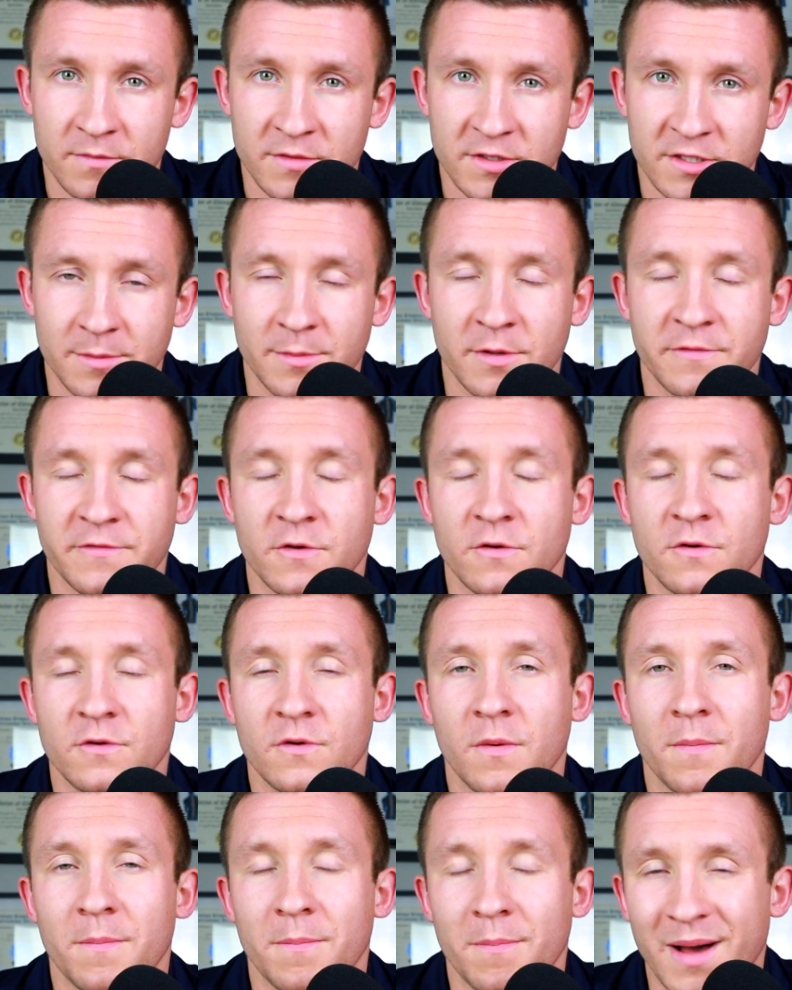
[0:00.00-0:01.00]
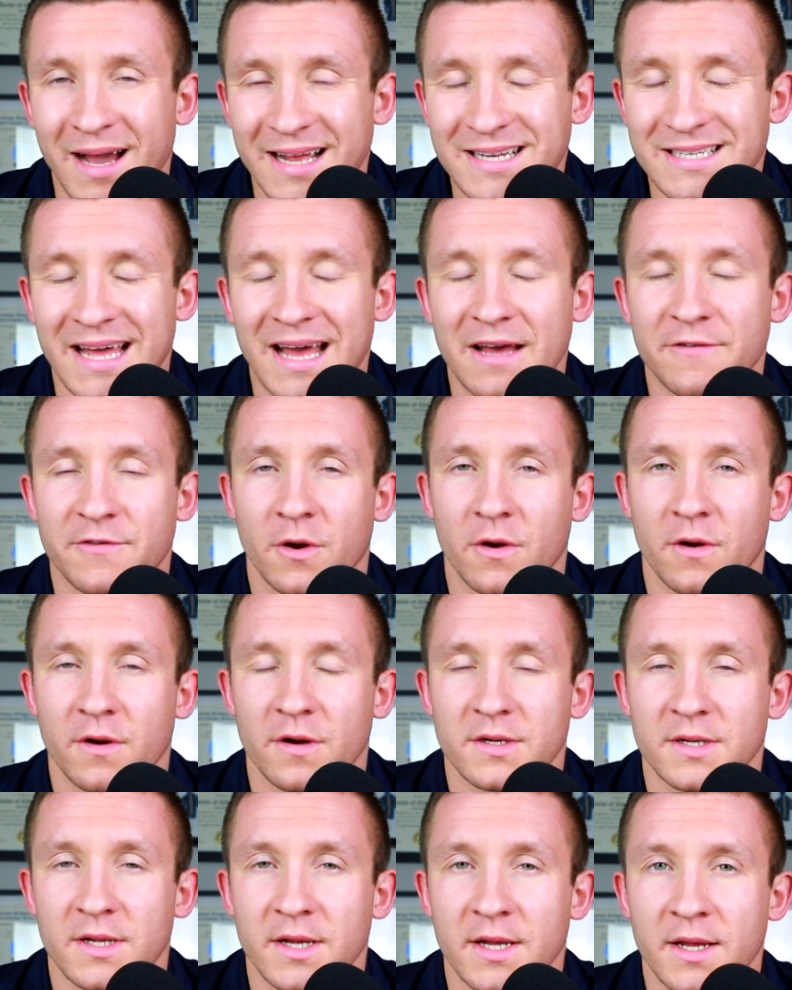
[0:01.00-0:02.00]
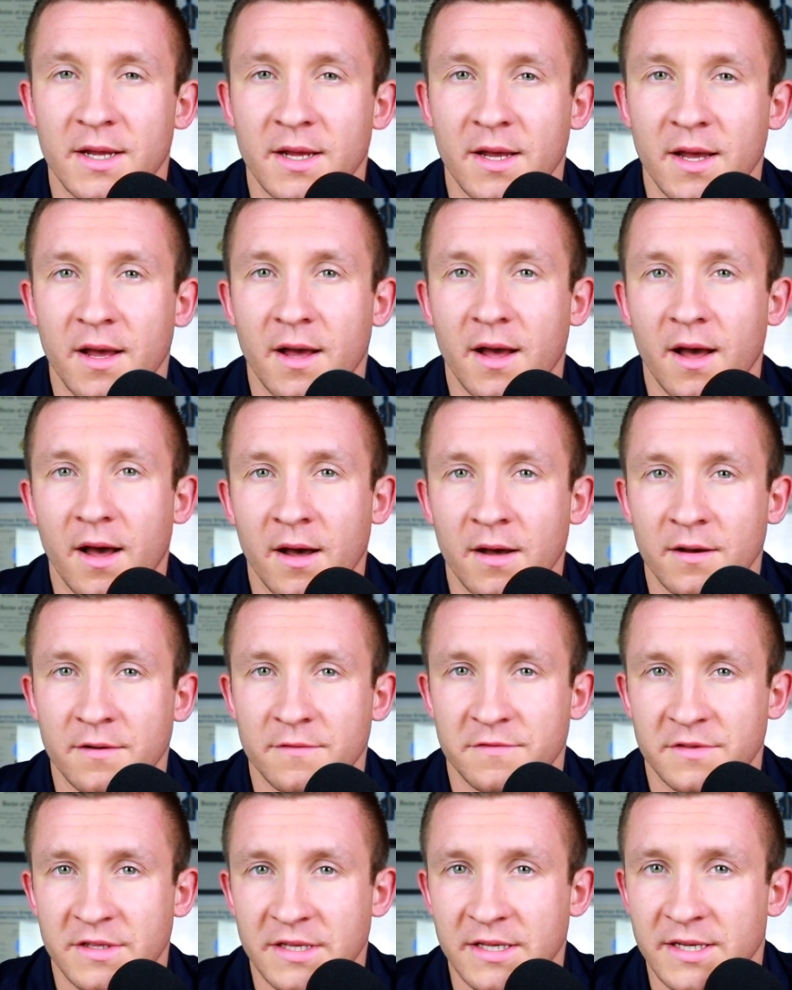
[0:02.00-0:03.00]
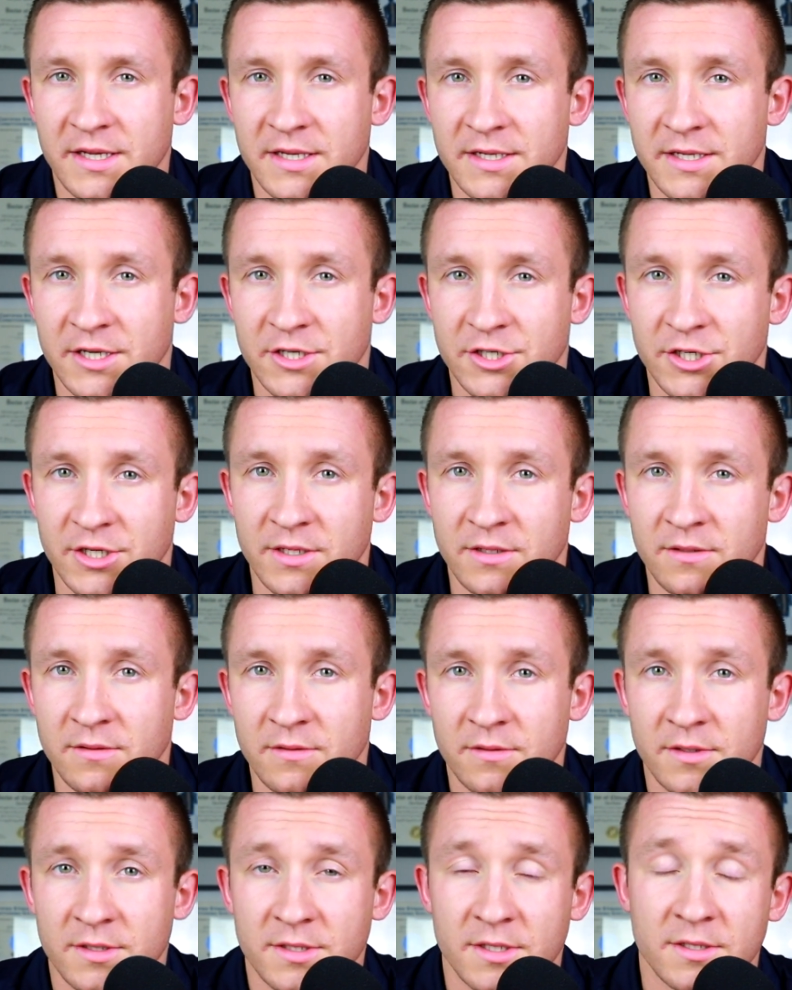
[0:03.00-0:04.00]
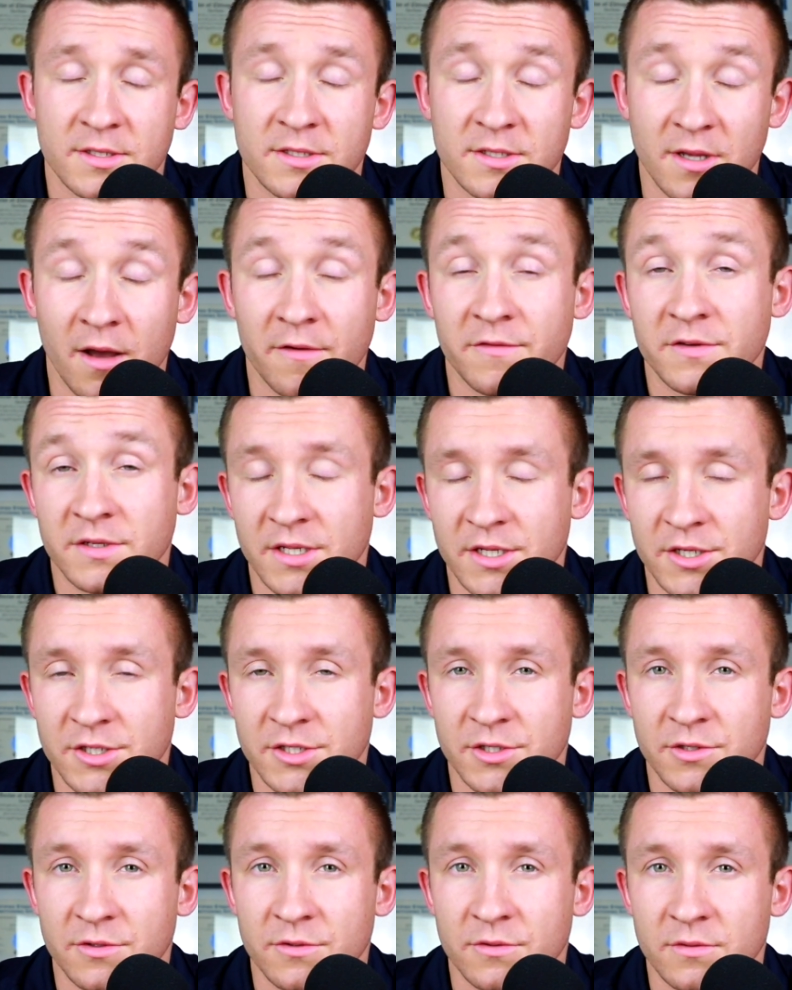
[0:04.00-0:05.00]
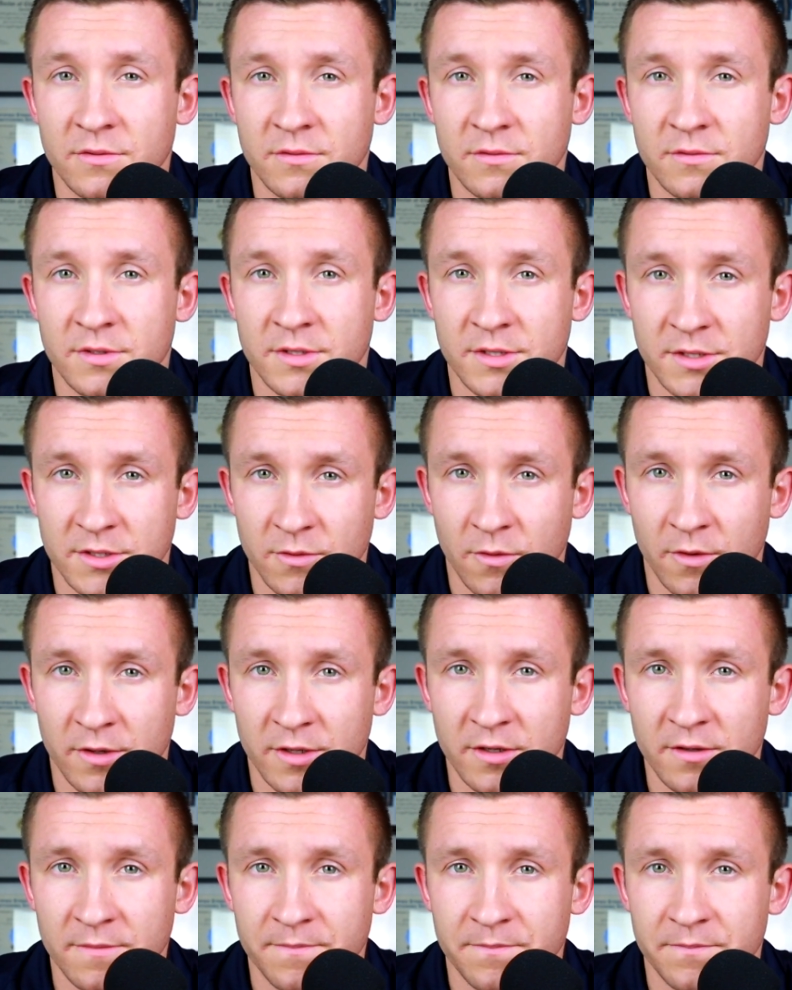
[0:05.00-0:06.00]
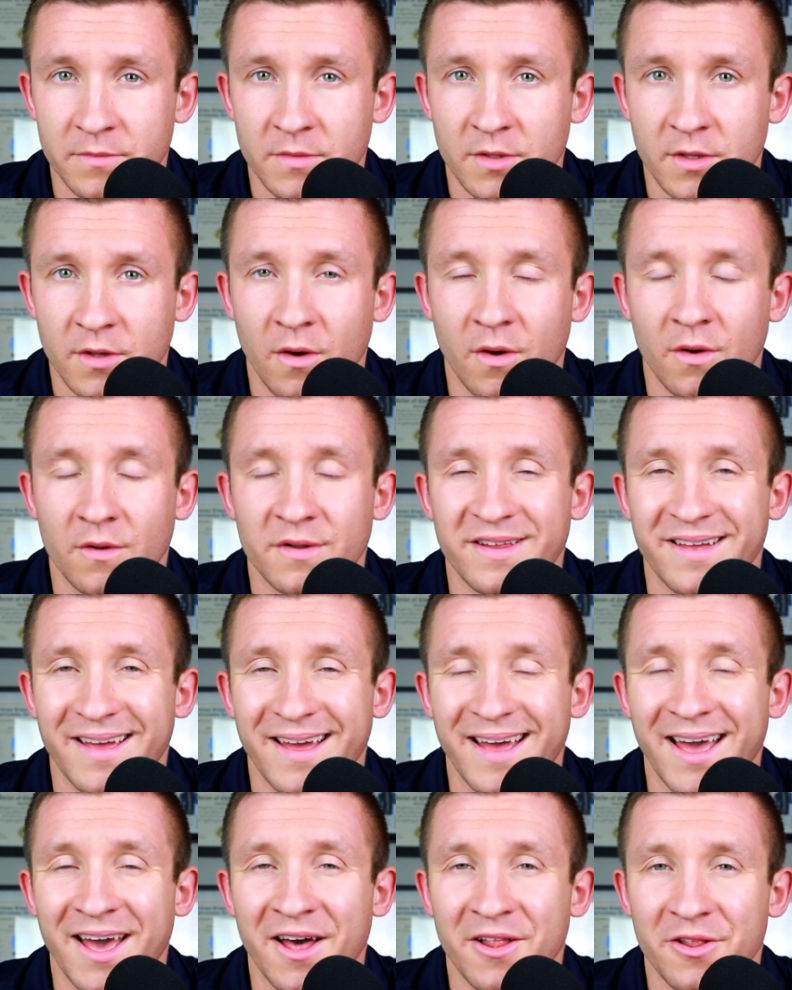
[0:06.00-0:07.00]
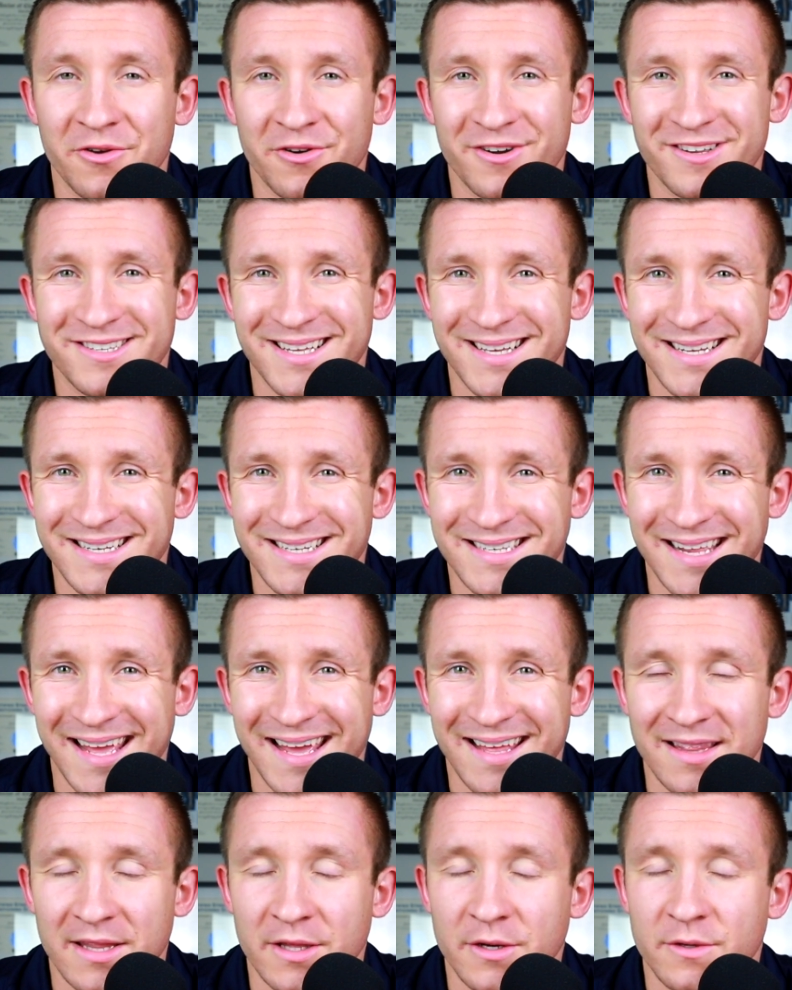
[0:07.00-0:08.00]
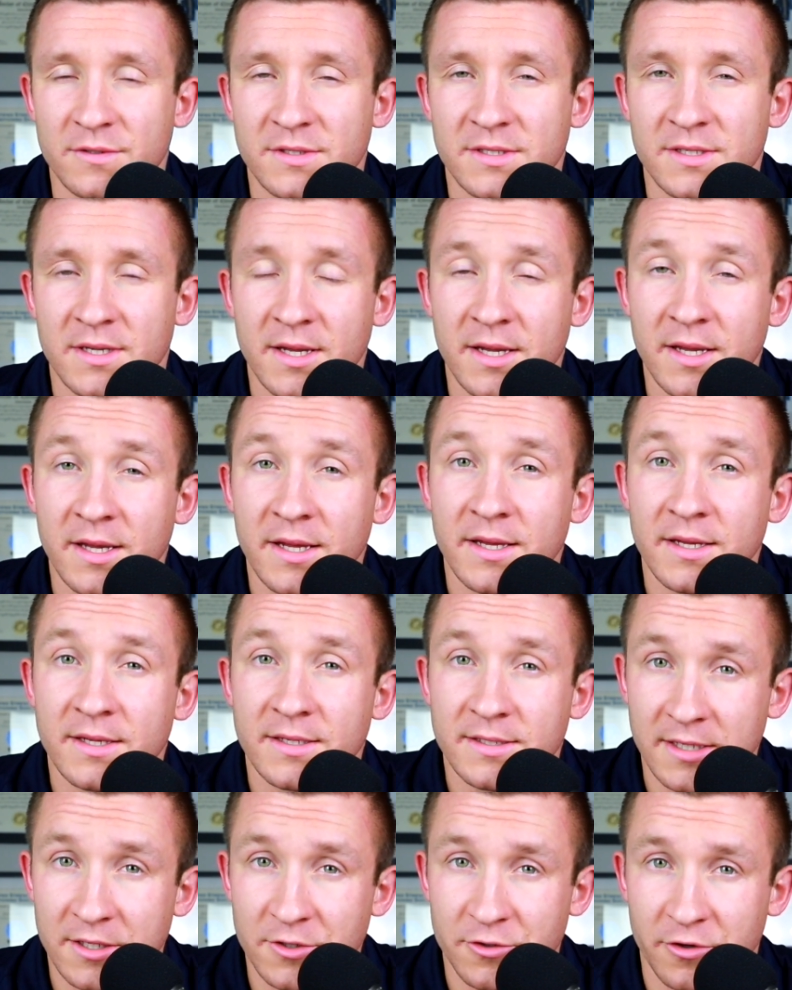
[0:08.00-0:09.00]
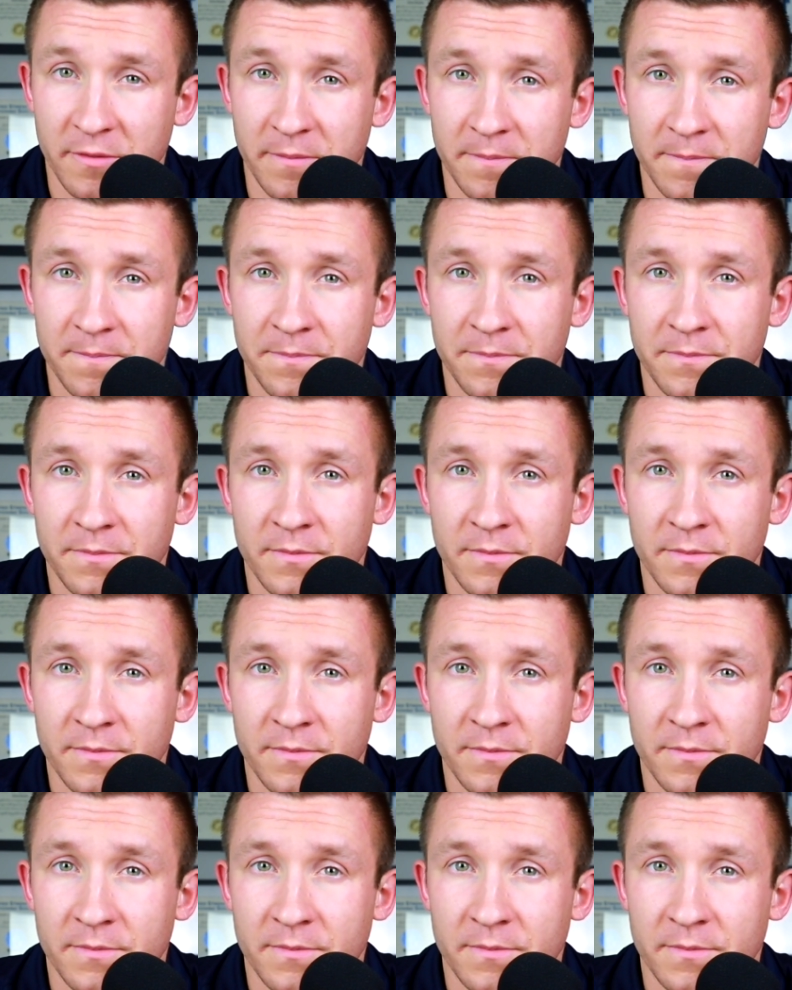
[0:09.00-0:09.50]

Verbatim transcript: Some of you might have heard of the condition. It's a soft tissue disorder called Ehlers-Danlos syndrome,